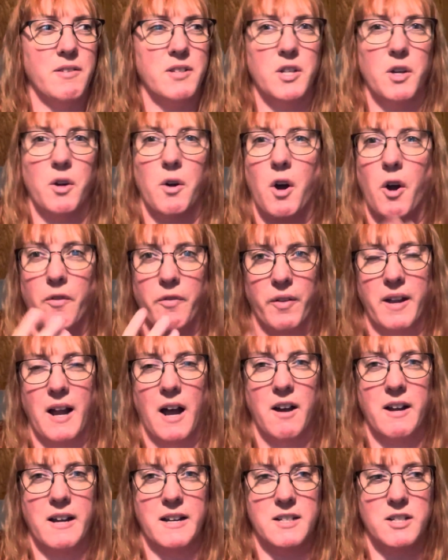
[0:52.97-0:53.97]
So hopefully
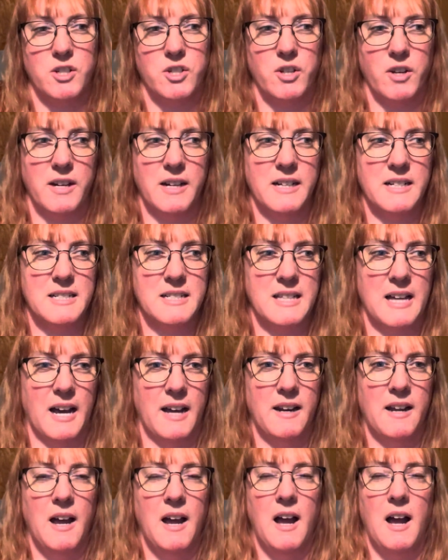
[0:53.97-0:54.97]
I'll get to show you guys
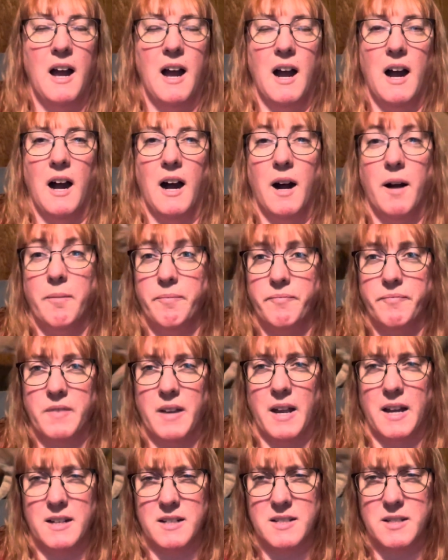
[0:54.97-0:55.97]
that um,
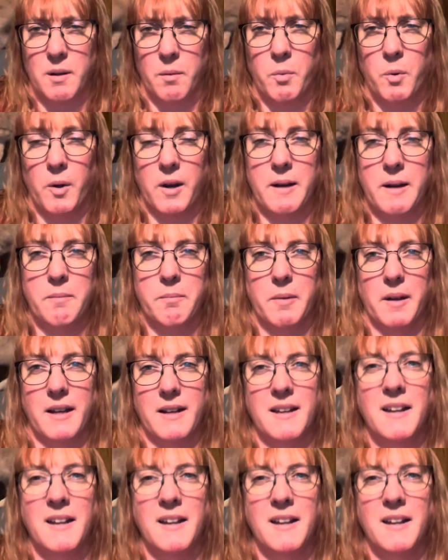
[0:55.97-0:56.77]
at some point, but